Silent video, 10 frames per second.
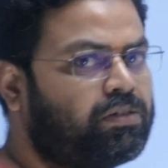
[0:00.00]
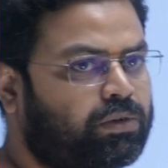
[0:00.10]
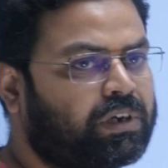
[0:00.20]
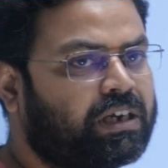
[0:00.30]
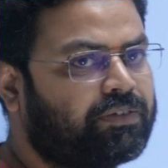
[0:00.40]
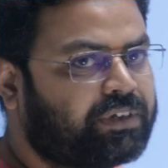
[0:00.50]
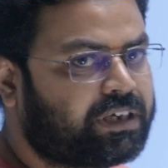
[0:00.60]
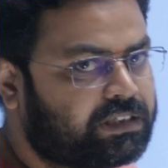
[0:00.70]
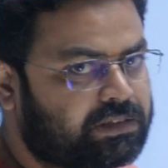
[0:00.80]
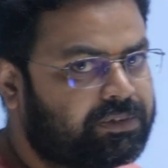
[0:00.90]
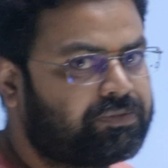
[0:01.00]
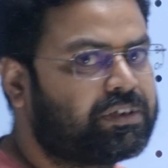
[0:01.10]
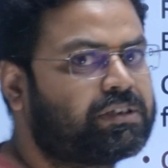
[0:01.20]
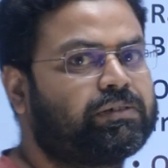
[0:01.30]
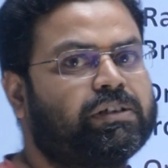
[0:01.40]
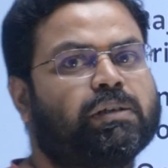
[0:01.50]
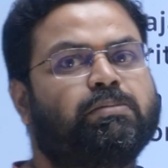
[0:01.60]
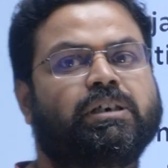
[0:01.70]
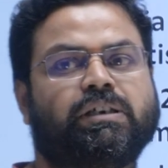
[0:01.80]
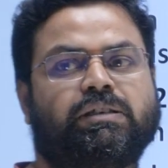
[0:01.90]
Only after 1857 the
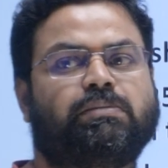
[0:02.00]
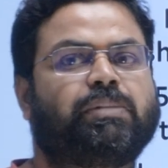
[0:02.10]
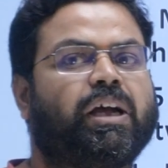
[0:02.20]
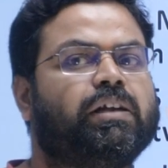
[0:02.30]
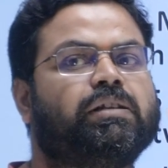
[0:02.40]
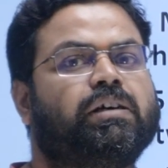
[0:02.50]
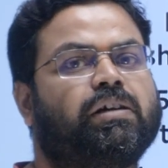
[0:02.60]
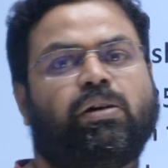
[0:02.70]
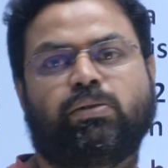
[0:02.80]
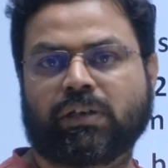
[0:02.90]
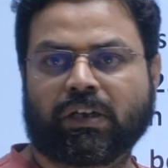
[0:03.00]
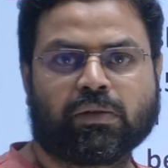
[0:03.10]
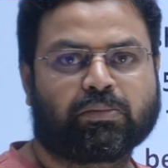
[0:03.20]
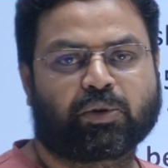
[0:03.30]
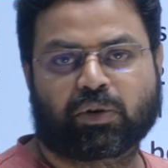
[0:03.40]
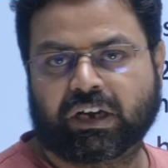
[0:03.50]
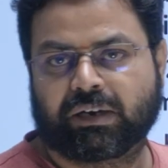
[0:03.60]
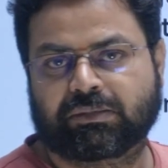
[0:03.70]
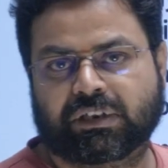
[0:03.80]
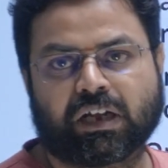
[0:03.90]
British Empire, the crown,
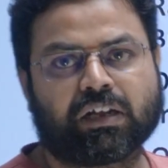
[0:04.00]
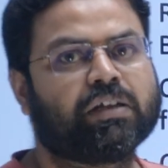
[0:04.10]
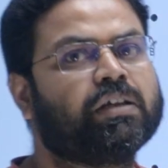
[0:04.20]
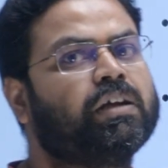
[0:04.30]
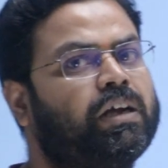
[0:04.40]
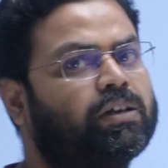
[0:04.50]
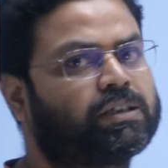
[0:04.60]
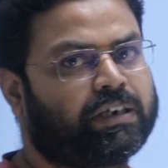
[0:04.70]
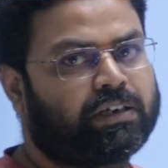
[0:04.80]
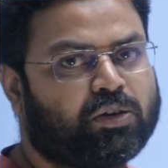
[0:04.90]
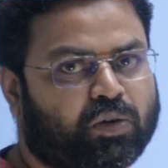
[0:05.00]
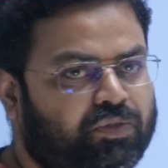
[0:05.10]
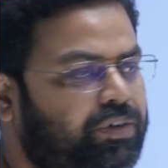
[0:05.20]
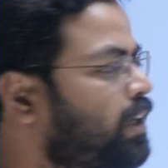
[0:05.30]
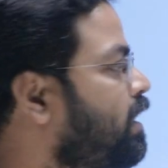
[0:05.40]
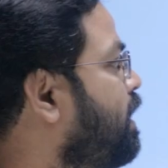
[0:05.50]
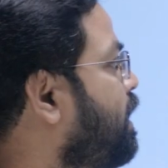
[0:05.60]
proclaimed the authority over